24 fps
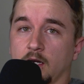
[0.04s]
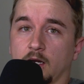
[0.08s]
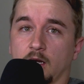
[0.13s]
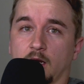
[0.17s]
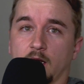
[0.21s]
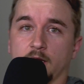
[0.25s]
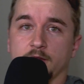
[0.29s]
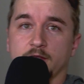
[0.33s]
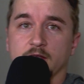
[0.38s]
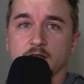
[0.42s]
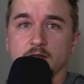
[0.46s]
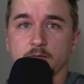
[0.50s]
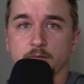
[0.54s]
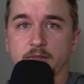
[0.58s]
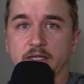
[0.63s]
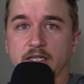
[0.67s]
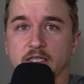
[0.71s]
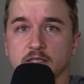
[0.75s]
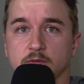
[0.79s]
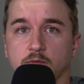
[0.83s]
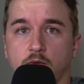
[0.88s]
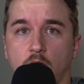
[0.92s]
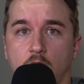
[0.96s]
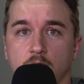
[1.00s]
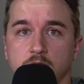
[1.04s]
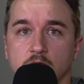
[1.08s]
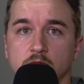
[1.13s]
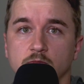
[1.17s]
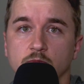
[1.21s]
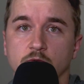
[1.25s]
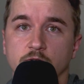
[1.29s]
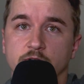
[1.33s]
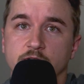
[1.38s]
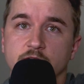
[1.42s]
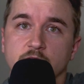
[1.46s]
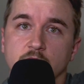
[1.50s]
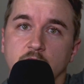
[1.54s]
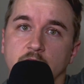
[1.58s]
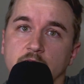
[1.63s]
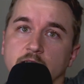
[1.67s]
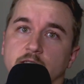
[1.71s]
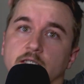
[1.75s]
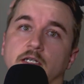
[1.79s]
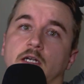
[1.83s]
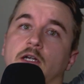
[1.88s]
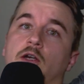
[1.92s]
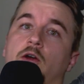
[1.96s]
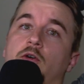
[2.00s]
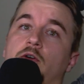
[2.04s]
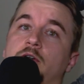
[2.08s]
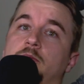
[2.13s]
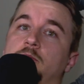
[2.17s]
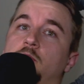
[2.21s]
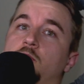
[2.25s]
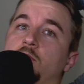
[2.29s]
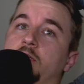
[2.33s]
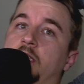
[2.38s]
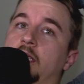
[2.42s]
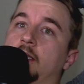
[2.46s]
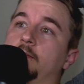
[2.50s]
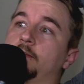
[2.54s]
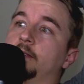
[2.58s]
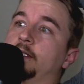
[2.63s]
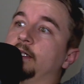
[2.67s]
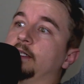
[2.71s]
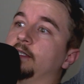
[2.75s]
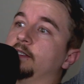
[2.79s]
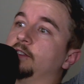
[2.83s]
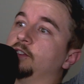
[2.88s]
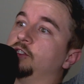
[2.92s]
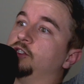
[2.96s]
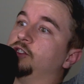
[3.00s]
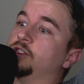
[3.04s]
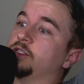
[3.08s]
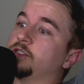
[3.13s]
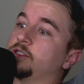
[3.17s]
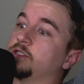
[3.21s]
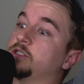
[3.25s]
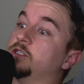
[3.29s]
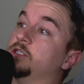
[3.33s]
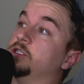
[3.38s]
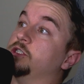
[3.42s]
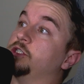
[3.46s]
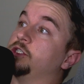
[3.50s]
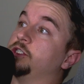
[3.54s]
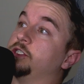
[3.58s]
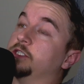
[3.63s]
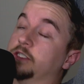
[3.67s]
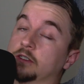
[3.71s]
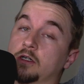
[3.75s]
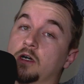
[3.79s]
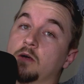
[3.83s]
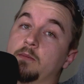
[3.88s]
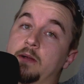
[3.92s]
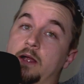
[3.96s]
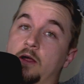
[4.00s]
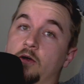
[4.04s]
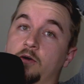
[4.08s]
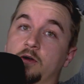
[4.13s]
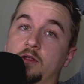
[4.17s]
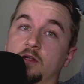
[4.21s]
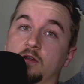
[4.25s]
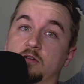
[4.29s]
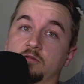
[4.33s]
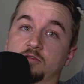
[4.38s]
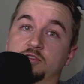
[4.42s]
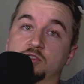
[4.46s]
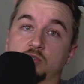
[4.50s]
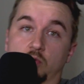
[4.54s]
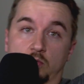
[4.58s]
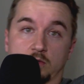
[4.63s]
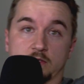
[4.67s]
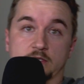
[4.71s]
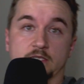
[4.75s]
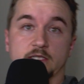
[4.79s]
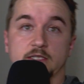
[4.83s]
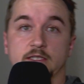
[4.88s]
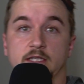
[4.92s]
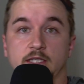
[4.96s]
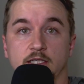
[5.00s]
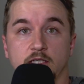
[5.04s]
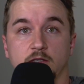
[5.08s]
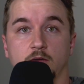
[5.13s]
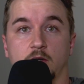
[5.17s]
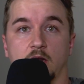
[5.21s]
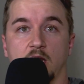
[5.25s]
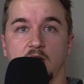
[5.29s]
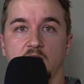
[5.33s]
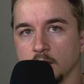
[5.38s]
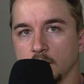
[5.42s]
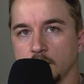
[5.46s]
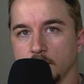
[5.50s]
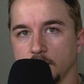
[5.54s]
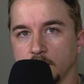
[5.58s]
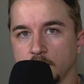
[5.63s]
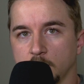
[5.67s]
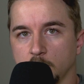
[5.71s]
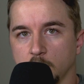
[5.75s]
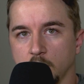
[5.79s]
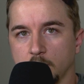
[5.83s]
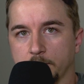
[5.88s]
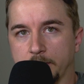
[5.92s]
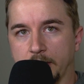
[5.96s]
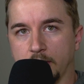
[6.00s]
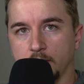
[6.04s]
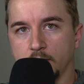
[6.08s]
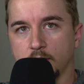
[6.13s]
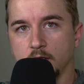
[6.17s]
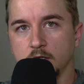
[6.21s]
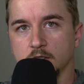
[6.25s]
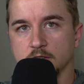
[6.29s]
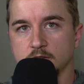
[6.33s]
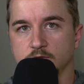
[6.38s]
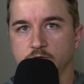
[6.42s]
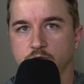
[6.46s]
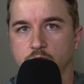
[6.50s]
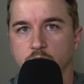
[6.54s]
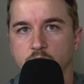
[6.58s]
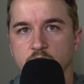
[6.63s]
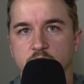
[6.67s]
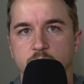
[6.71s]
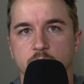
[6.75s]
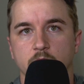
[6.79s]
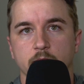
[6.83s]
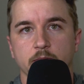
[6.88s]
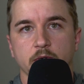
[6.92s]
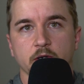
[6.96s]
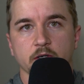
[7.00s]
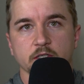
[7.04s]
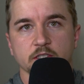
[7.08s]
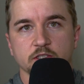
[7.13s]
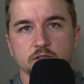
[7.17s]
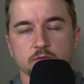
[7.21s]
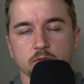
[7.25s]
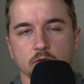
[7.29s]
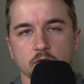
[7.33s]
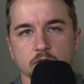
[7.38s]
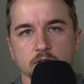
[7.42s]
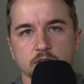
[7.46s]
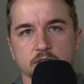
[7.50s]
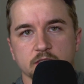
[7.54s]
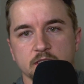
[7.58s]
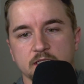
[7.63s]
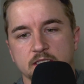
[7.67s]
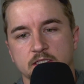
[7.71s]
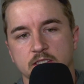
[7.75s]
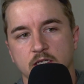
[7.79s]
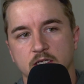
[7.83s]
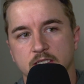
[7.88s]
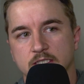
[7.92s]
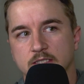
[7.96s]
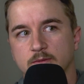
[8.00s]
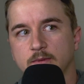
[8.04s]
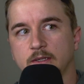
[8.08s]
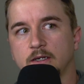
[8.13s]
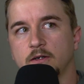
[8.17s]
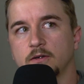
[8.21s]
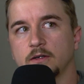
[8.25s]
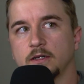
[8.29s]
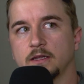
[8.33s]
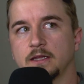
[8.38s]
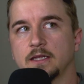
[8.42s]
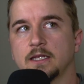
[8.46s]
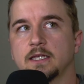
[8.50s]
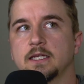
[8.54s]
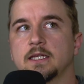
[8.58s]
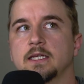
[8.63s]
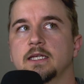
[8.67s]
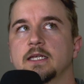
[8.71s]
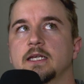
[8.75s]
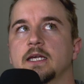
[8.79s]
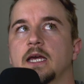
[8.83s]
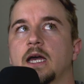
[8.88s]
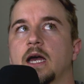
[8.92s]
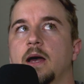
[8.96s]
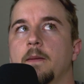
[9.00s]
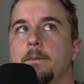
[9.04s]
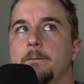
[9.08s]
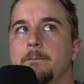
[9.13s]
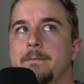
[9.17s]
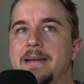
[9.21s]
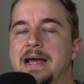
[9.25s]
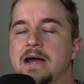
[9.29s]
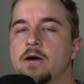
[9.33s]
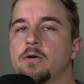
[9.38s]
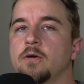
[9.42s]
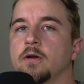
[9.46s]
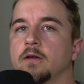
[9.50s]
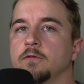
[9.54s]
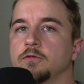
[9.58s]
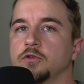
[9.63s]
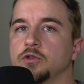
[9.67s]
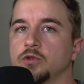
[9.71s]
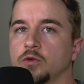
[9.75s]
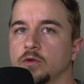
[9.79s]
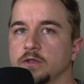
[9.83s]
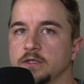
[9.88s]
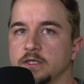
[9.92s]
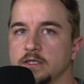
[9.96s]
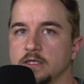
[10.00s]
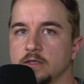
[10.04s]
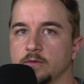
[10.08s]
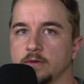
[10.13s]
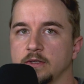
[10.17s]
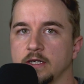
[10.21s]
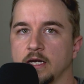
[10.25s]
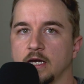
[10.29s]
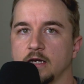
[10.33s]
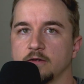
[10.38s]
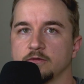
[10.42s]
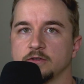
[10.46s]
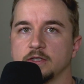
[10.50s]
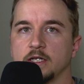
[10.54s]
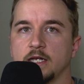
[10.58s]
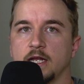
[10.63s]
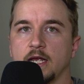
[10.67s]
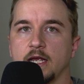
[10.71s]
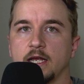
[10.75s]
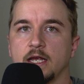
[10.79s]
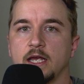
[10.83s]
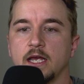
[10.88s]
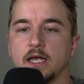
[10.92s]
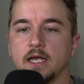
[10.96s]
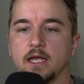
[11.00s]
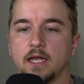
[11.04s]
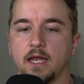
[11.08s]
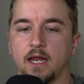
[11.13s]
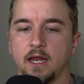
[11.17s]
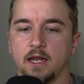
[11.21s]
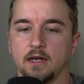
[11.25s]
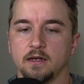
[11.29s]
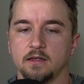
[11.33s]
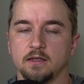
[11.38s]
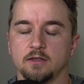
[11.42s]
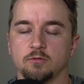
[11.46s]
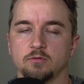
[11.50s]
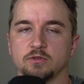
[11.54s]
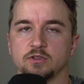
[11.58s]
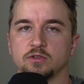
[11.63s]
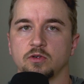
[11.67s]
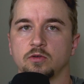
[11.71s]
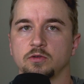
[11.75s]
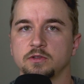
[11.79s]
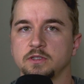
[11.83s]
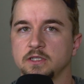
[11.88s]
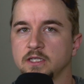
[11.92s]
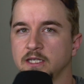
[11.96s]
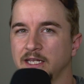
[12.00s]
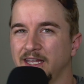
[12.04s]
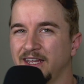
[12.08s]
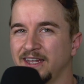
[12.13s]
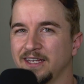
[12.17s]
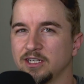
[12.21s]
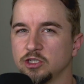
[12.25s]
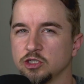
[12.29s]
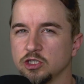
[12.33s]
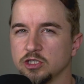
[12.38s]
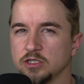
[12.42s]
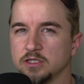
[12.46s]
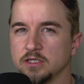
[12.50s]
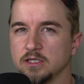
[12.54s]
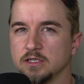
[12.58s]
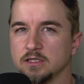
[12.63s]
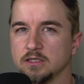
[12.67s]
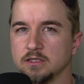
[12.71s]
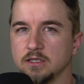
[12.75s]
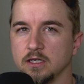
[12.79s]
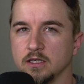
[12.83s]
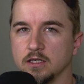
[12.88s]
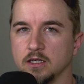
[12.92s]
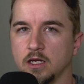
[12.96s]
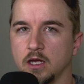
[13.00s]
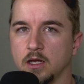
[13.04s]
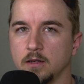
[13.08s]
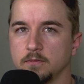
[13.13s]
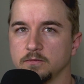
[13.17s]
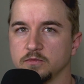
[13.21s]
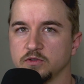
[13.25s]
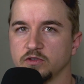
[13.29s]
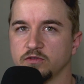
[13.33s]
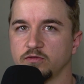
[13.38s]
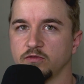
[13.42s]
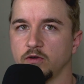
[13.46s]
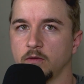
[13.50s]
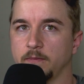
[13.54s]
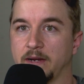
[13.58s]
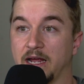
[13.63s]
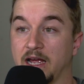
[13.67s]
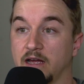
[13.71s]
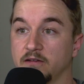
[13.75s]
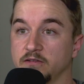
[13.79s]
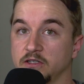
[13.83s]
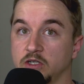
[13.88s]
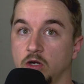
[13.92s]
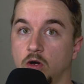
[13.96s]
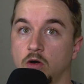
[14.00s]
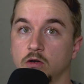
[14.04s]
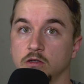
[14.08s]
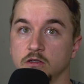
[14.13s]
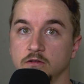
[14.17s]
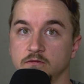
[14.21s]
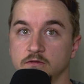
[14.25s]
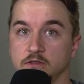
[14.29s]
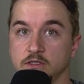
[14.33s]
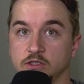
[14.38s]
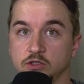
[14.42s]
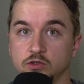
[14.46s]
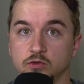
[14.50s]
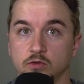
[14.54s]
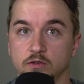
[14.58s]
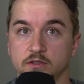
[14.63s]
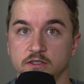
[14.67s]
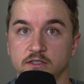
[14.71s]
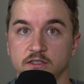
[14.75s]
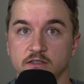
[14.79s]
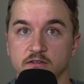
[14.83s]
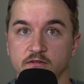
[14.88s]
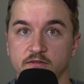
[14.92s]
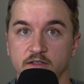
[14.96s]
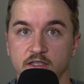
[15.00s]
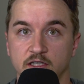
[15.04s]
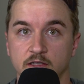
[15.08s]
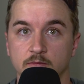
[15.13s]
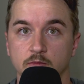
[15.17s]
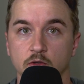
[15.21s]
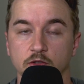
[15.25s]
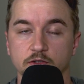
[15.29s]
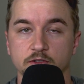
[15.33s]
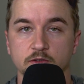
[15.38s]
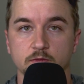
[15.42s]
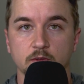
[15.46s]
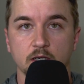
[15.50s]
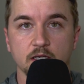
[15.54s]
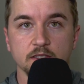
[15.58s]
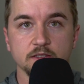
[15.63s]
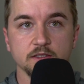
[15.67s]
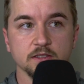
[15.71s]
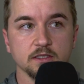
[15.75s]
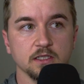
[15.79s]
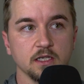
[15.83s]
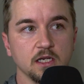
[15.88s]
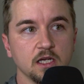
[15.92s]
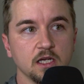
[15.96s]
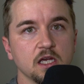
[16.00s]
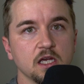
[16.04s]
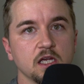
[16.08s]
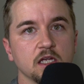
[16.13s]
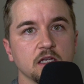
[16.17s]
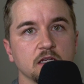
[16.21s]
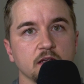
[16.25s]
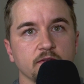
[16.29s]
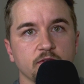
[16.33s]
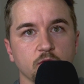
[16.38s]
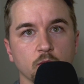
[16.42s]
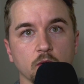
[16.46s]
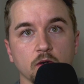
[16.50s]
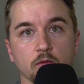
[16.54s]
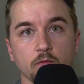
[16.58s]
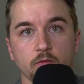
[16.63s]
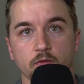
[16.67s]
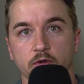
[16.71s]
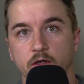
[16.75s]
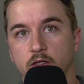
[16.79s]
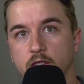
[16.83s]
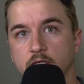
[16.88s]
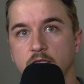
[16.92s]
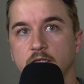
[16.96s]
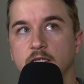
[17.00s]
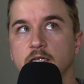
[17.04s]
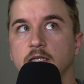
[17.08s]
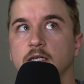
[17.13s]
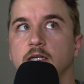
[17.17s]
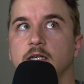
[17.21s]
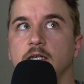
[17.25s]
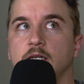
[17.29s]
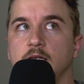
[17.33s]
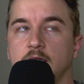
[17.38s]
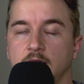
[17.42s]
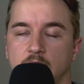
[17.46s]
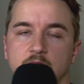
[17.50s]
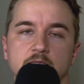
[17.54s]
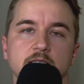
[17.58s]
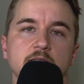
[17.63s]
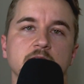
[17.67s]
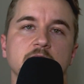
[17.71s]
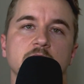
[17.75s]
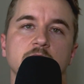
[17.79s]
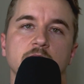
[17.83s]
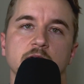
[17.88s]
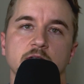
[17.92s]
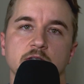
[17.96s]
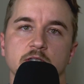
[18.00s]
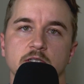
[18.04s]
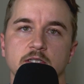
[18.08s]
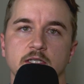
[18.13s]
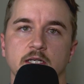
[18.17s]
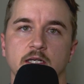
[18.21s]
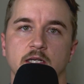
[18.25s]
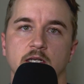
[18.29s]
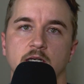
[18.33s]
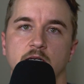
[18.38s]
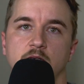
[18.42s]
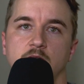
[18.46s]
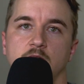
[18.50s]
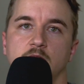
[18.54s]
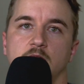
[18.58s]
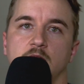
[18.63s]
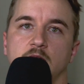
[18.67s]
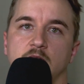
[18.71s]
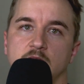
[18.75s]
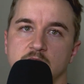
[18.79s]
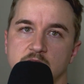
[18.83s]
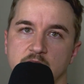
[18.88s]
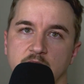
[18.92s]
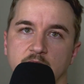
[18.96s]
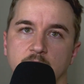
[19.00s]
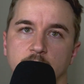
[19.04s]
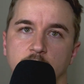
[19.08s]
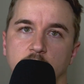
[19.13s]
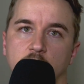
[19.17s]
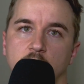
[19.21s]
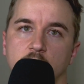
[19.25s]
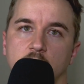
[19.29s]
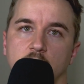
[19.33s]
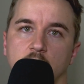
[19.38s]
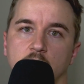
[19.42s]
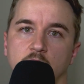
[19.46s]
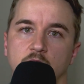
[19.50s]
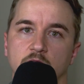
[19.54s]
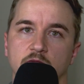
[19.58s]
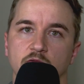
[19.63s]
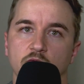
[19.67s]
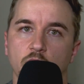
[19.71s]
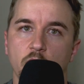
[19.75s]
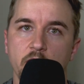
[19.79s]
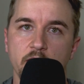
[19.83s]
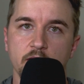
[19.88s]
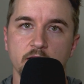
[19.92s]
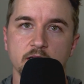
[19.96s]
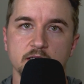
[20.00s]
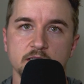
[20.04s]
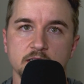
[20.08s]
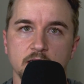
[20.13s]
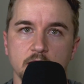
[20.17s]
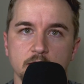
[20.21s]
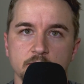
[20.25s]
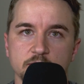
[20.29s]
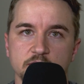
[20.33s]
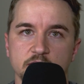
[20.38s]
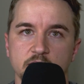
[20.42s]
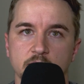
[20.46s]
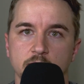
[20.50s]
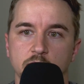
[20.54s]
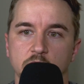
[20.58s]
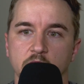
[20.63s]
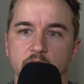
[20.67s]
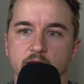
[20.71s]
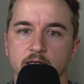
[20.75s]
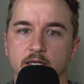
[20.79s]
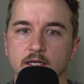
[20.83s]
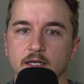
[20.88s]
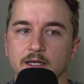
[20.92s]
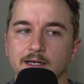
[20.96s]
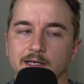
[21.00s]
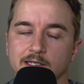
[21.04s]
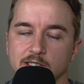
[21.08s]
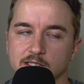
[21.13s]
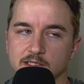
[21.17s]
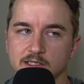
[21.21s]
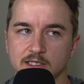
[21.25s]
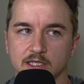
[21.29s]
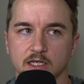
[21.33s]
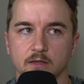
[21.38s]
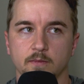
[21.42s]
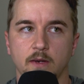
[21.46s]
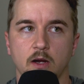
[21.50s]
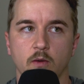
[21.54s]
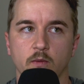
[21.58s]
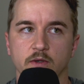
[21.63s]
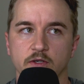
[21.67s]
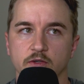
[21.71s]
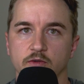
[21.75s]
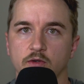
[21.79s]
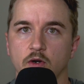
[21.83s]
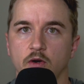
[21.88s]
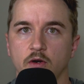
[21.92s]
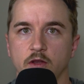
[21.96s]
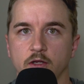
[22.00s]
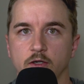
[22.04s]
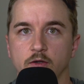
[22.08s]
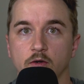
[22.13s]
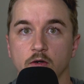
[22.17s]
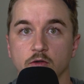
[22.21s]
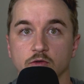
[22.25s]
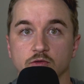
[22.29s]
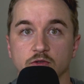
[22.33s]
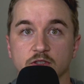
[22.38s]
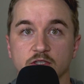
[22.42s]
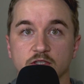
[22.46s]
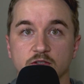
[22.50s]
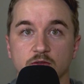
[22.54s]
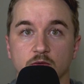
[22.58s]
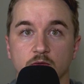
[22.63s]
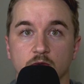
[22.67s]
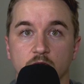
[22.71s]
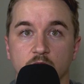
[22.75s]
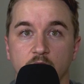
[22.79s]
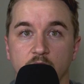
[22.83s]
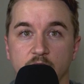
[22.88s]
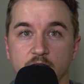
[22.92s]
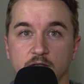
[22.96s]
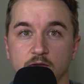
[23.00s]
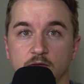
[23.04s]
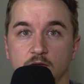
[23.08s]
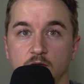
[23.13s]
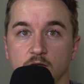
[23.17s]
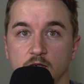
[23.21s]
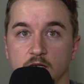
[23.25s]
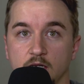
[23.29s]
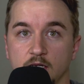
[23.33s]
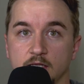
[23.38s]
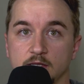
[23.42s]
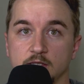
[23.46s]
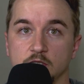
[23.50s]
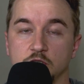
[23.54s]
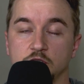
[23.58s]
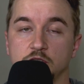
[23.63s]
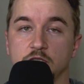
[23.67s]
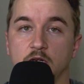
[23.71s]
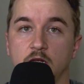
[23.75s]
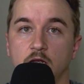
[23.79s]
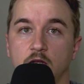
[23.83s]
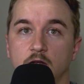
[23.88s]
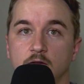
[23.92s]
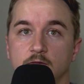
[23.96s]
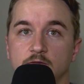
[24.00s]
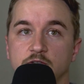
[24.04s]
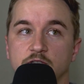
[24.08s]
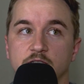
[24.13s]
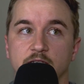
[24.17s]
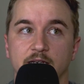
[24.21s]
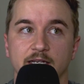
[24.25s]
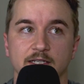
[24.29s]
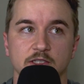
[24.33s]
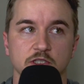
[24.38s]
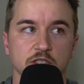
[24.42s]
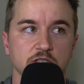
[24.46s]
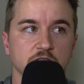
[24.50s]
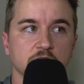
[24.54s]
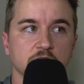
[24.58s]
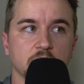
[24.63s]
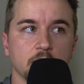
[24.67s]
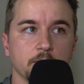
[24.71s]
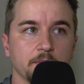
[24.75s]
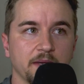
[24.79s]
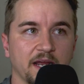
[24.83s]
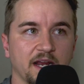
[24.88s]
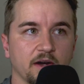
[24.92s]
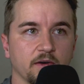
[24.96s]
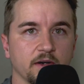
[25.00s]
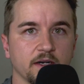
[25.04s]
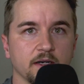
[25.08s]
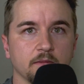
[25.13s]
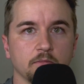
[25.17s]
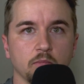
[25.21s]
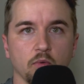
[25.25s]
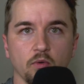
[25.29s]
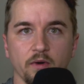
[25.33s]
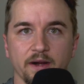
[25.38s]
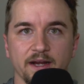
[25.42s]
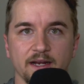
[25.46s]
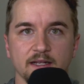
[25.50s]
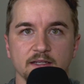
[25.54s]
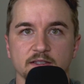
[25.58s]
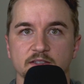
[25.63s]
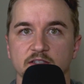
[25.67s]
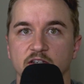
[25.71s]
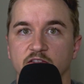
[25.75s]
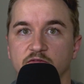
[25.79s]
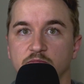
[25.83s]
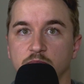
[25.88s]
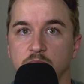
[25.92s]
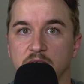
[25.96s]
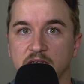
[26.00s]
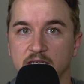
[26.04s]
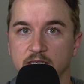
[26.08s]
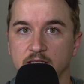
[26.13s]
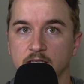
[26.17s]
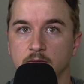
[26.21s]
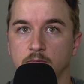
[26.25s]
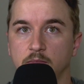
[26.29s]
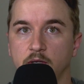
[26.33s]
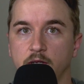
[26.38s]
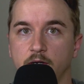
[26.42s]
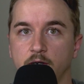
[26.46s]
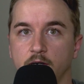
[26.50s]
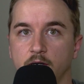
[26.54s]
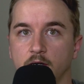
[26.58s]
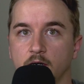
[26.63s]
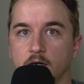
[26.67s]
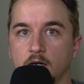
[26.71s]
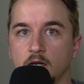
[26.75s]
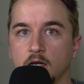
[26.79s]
I think the biggest problem with selecting a coding bootcamp is just the sheer amount of choices that you have. In the book Paradox of Choice by Barry Schwartz, he talks about the amount of choices that we have today and the resulting anxiousness that comes from having all of these choices available to us. If you want a really easy to understand example of where this comes into play, just think about when you go to the grocery store and you're looking at the shelves and just comparing brands of peanut butter.